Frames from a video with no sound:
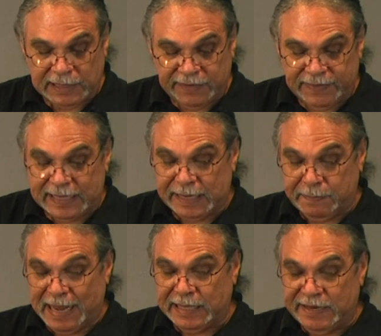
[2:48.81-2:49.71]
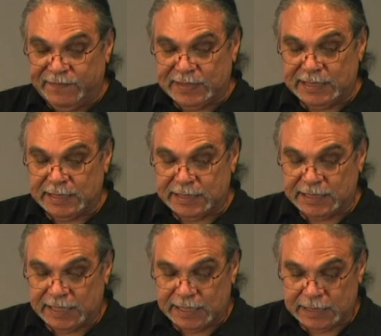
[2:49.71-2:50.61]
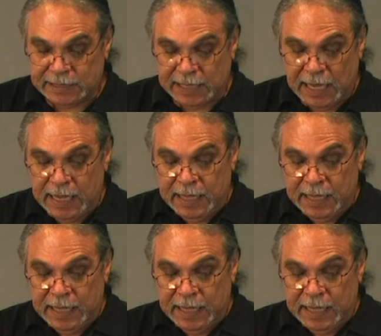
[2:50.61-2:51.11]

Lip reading: living in magnificent cities